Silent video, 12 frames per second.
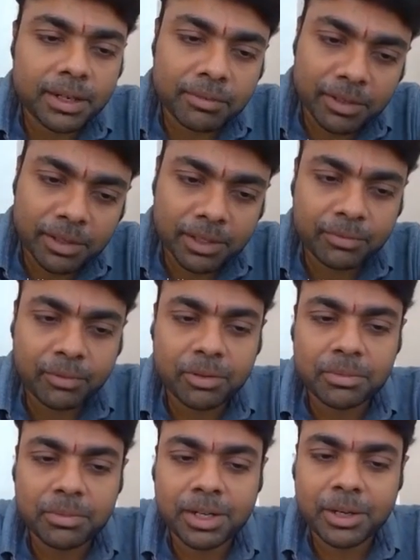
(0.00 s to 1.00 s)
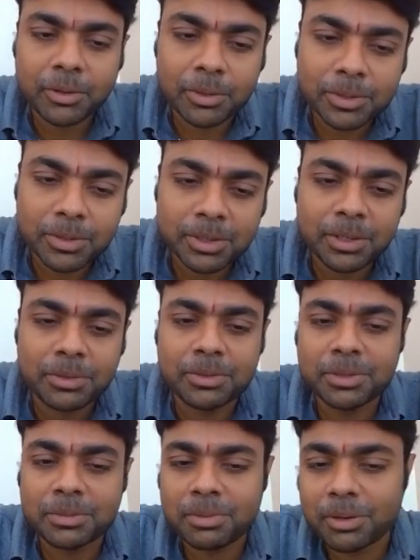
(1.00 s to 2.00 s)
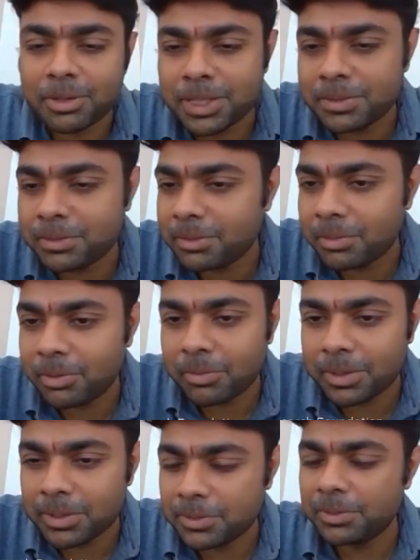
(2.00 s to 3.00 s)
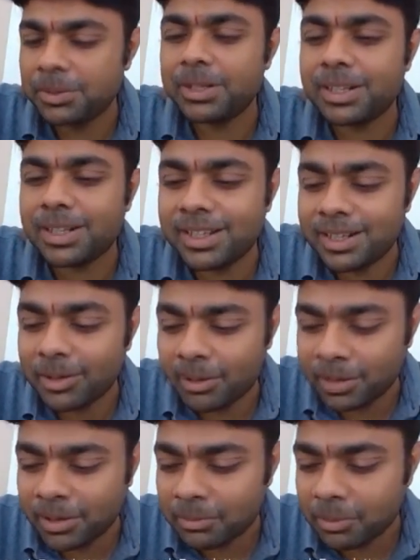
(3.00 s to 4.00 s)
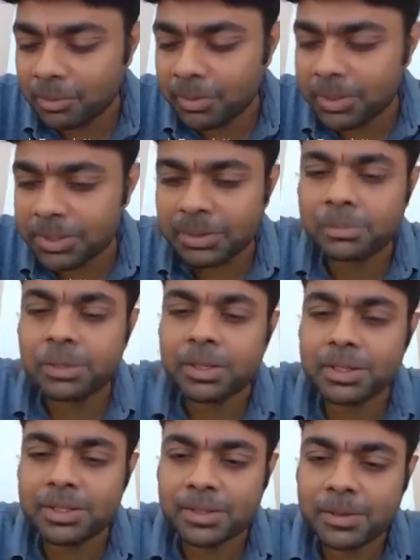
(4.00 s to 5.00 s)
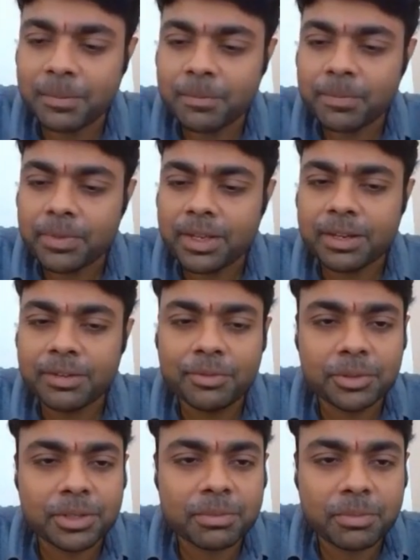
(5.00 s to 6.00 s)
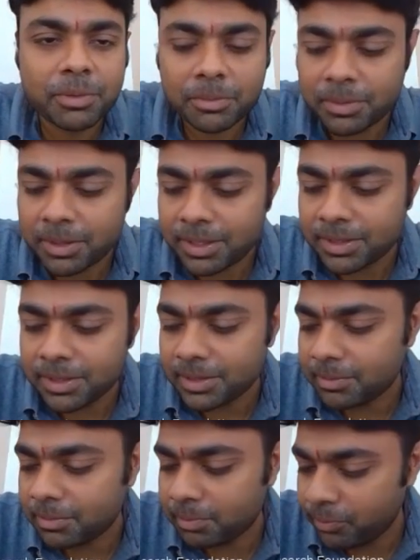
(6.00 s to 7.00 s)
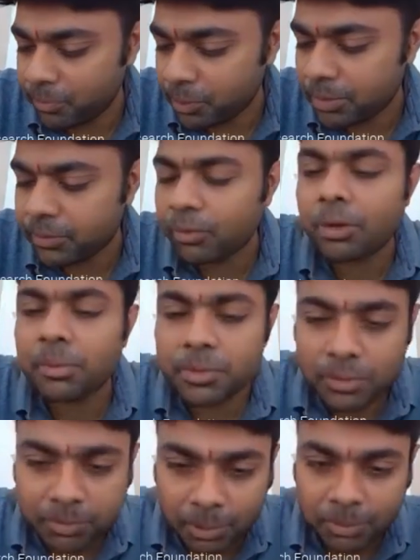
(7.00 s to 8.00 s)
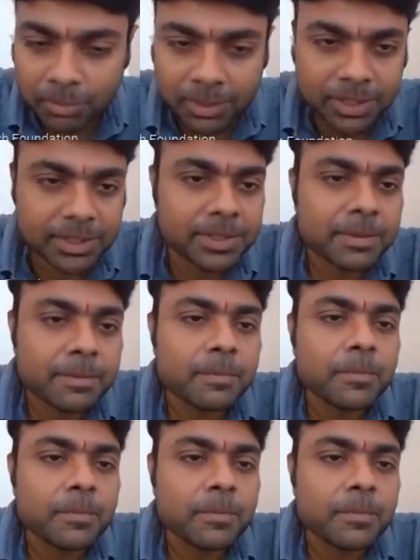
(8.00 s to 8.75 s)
converted form, and also includes the proceeds from the property. So literally they're talking about present, past, and future properties of future forms of properties.